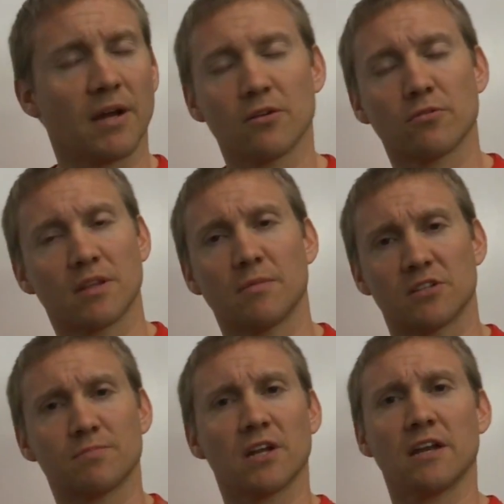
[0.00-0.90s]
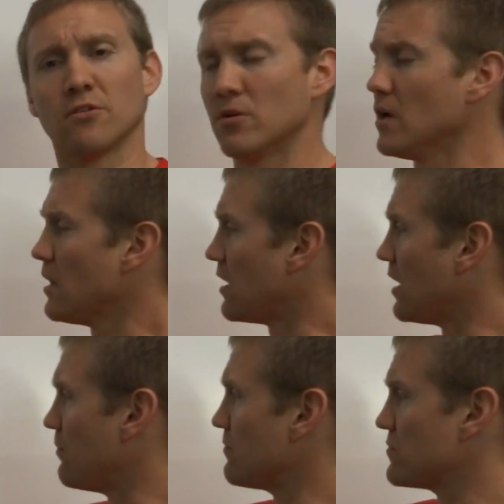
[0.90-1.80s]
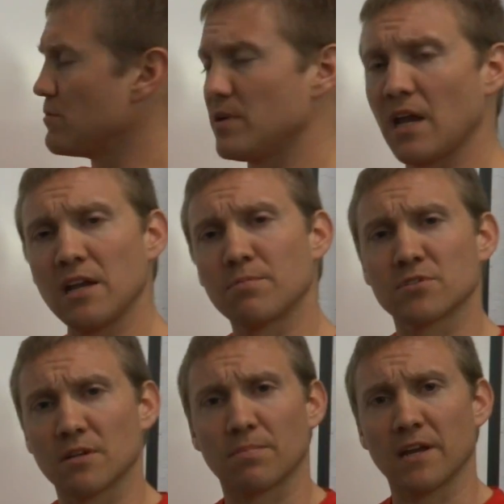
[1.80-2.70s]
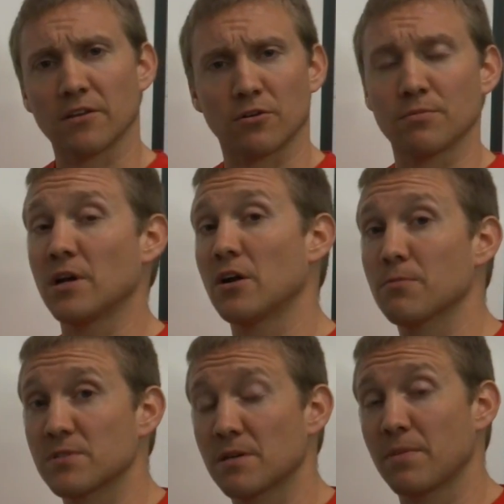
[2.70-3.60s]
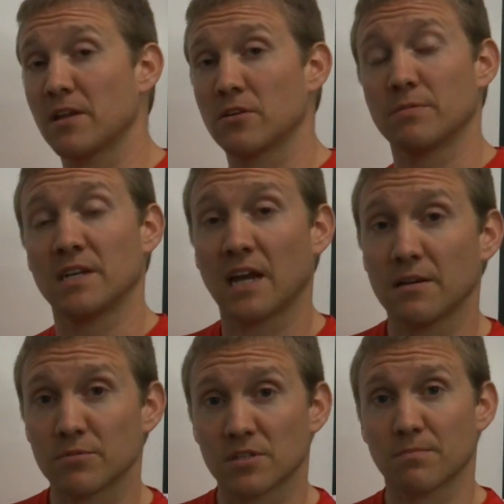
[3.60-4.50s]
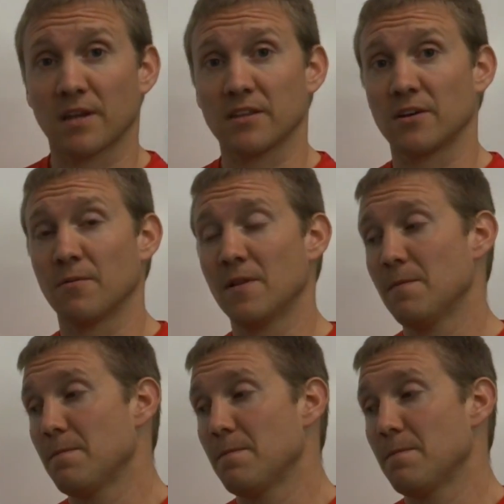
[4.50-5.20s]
I don't know what that means. But anywho, um, to be 80% paleo, to be 100% paleo, to be 90% paleo,